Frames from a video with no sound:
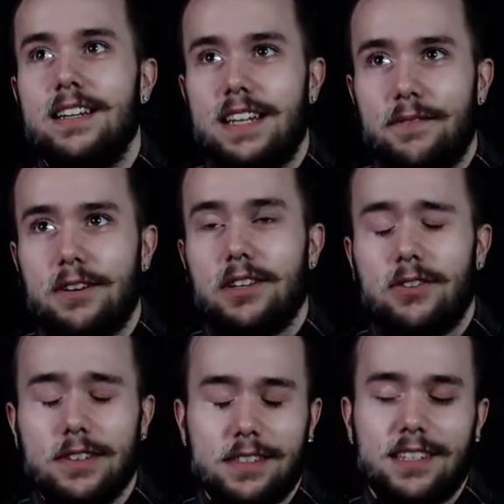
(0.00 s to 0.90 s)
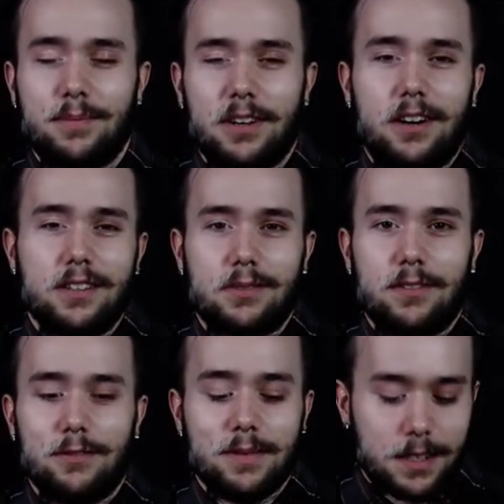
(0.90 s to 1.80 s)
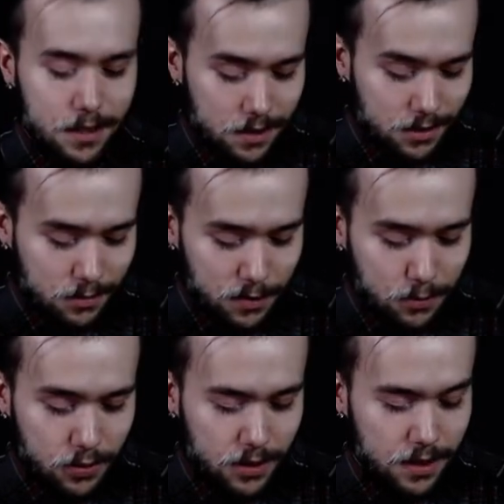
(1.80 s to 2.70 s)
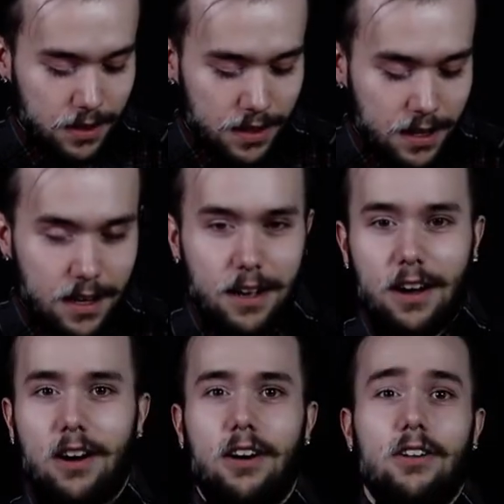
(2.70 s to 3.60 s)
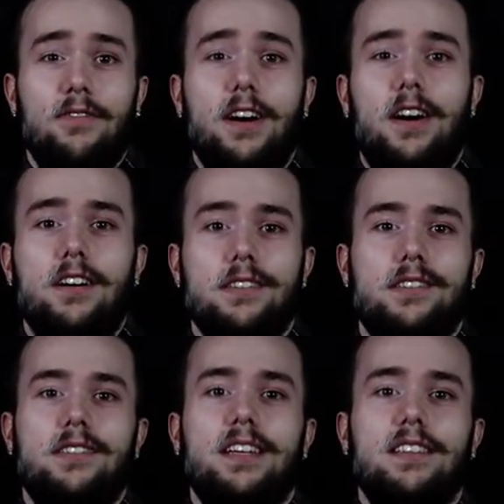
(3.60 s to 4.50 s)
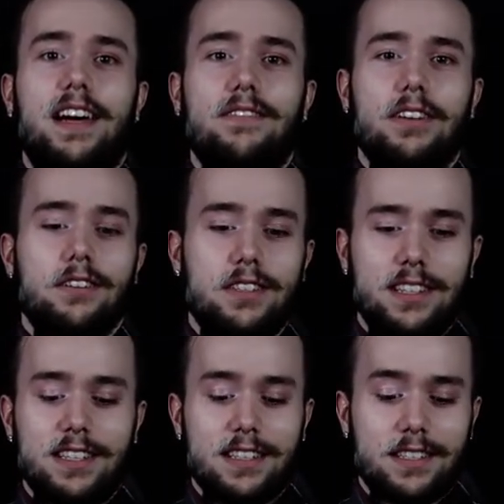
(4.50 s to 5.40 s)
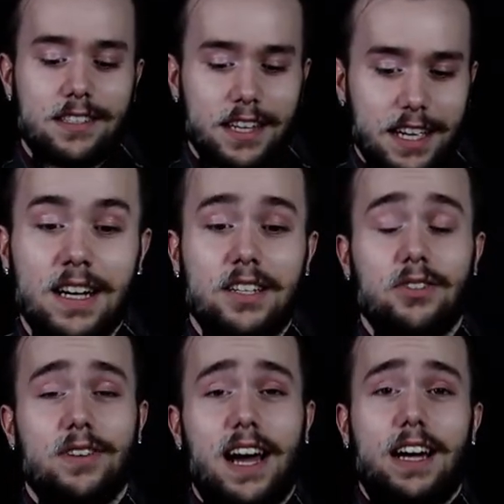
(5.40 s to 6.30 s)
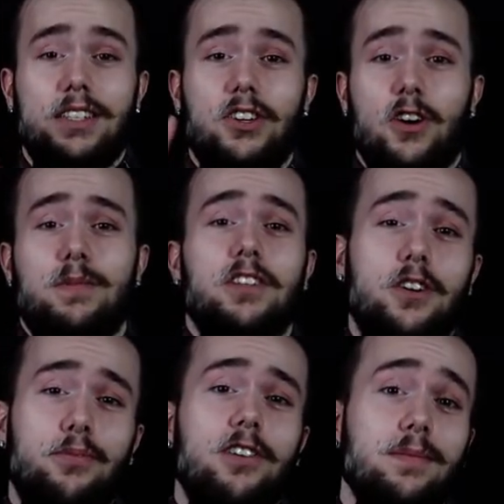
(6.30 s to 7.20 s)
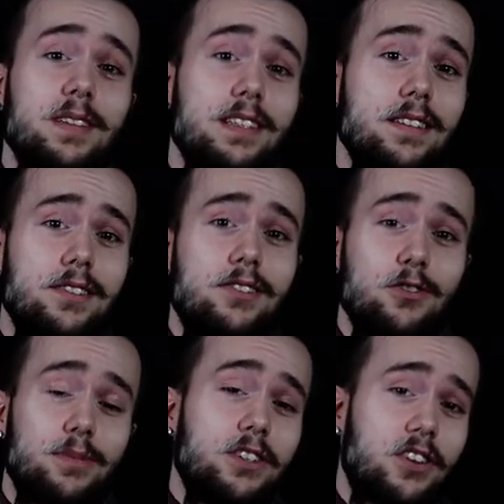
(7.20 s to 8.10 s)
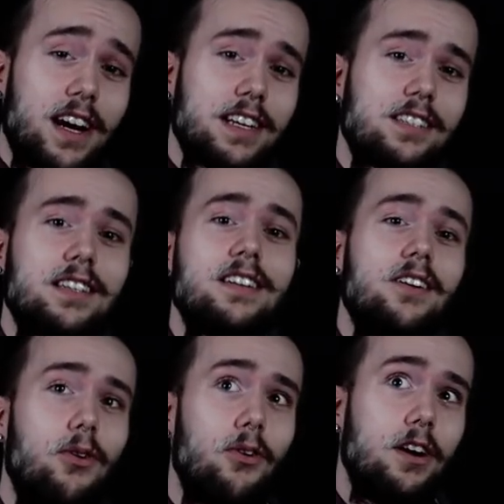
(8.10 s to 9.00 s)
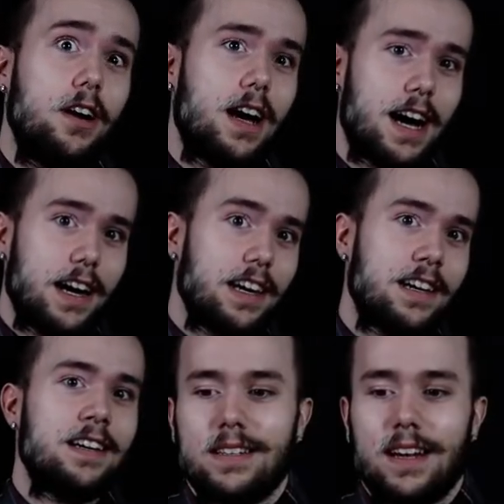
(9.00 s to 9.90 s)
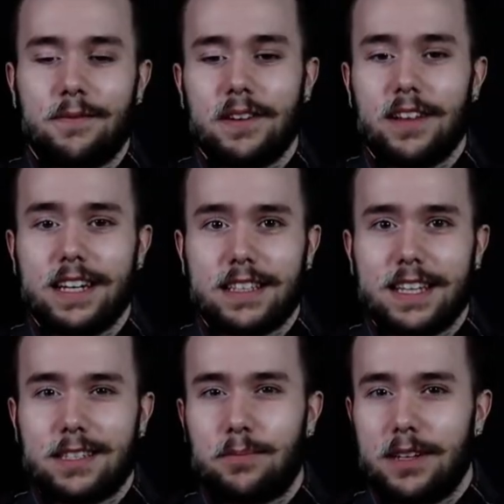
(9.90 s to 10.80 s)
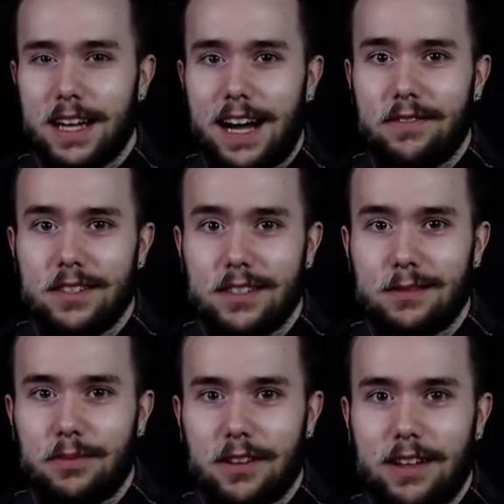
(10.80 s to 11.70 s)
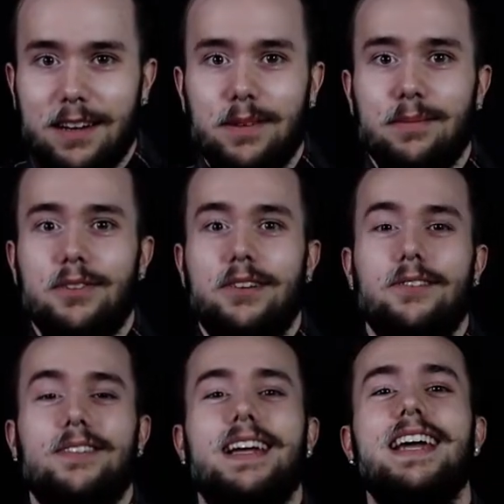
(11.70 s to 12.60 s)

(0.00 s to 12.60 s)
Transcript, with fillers: definitely always tip your artists well because we put all of our hearts and livelihoods into this. Do not show up to your appointment super trashed or high. I feel like that's pretty obvious, but a lot of people don't